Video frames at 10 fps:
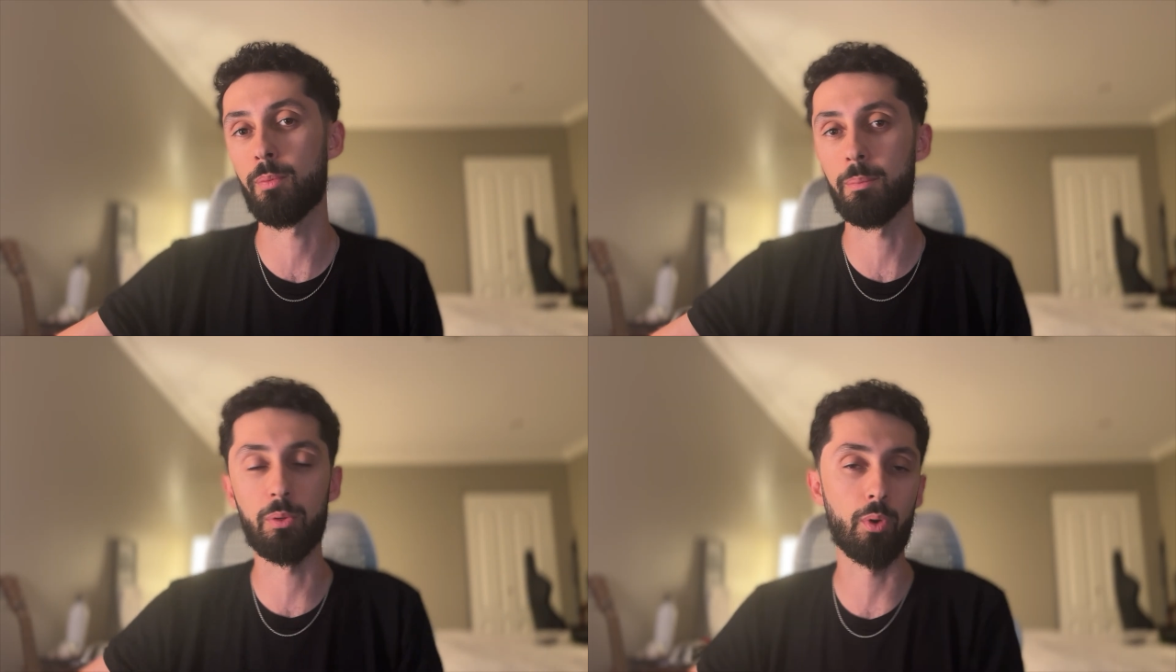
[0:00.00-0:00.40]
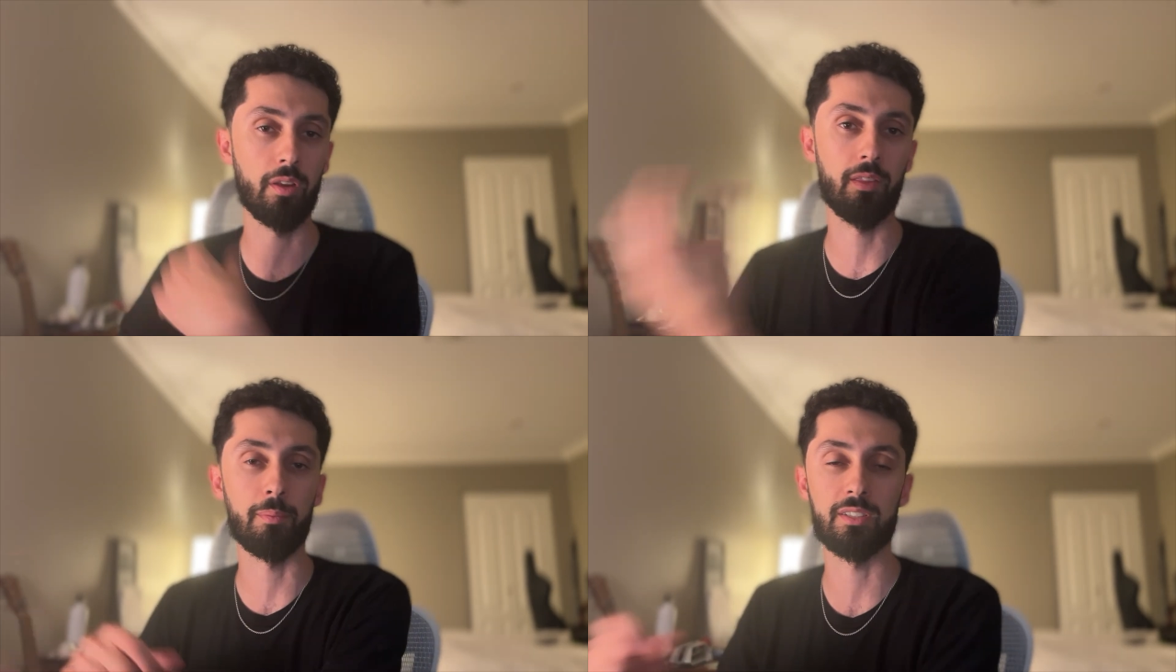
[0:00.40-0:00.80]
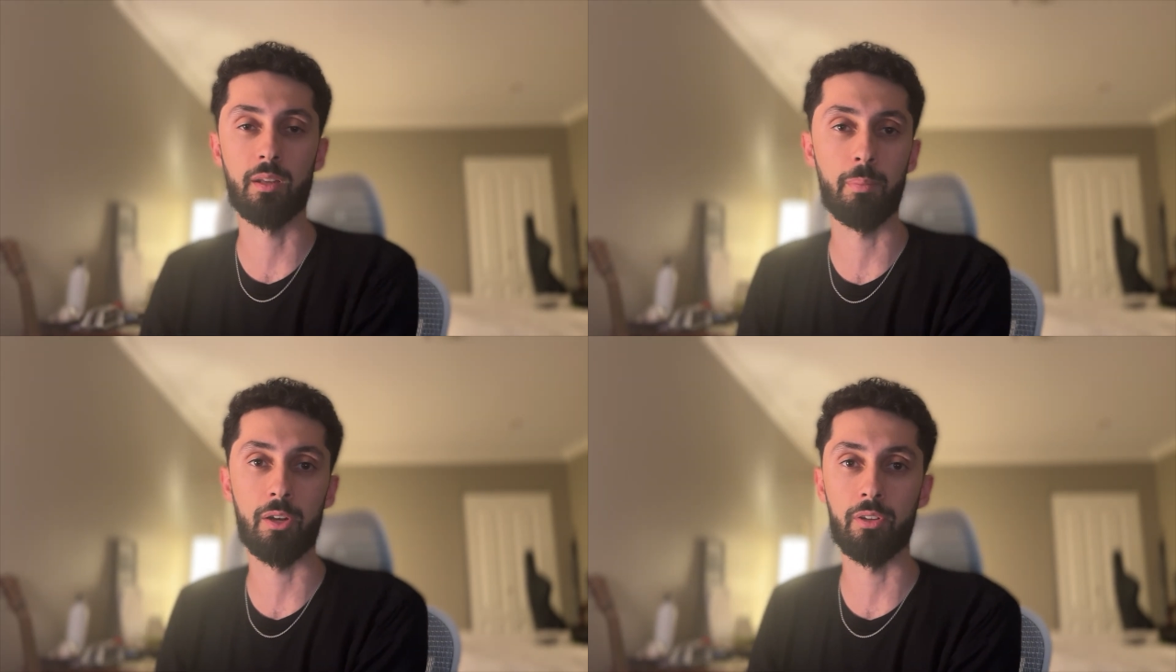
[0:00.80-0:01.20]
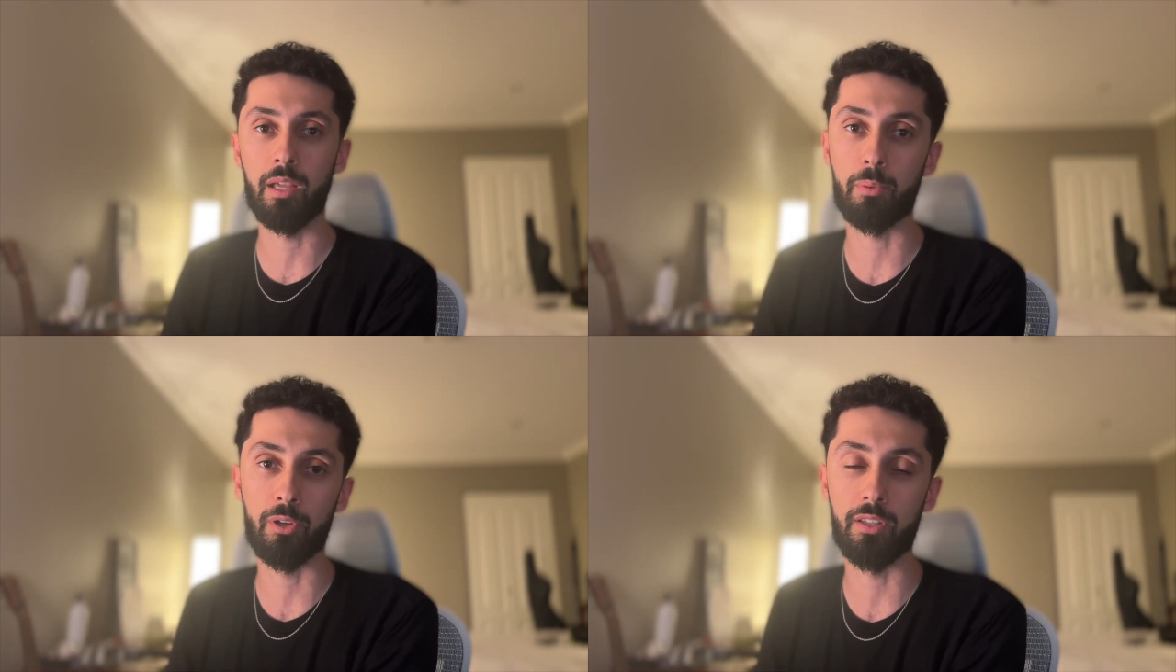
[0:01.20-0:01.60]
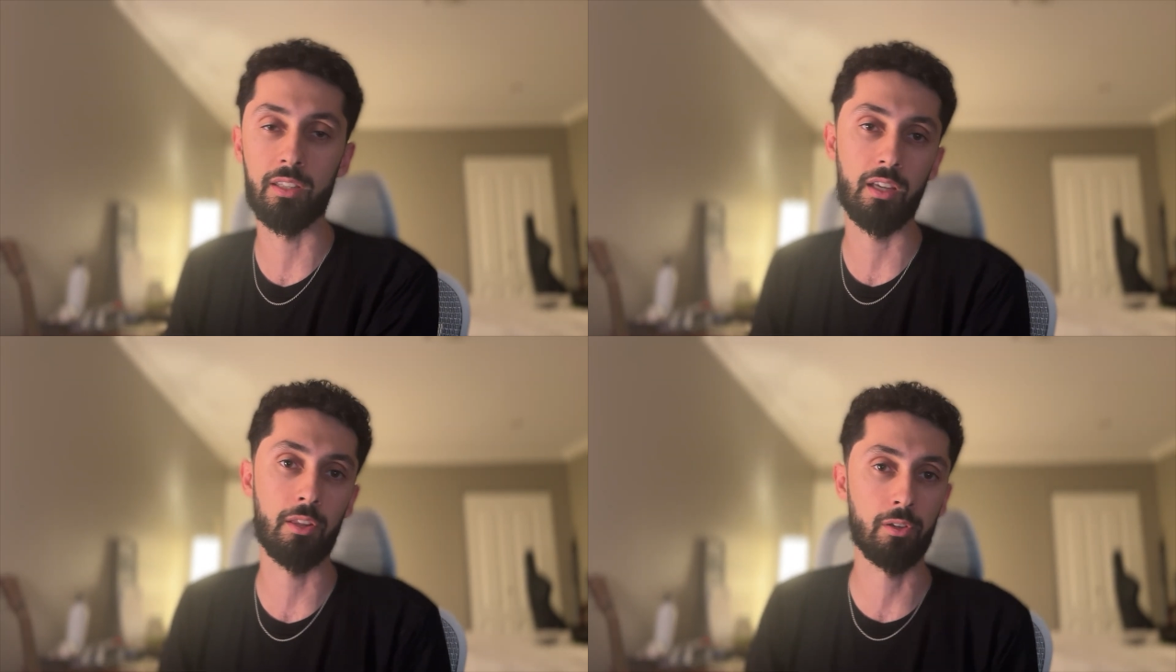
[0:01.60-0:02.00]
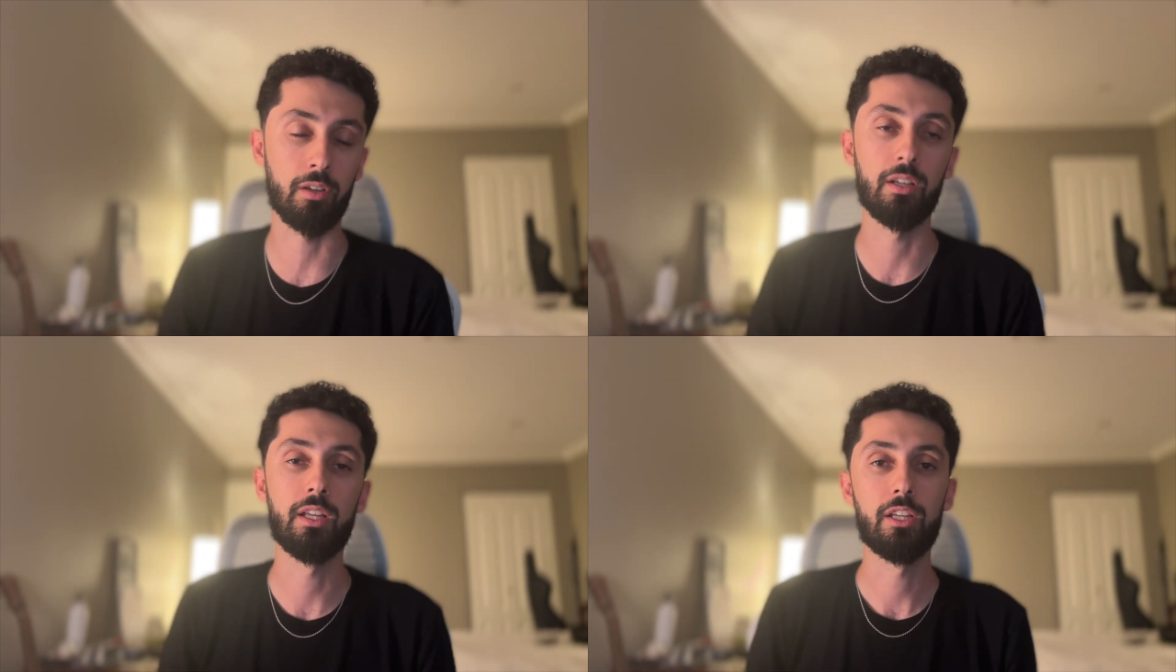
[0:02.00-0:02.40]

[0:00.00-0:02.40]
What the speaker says: Maybe one of them is in a better neighborhood than the other.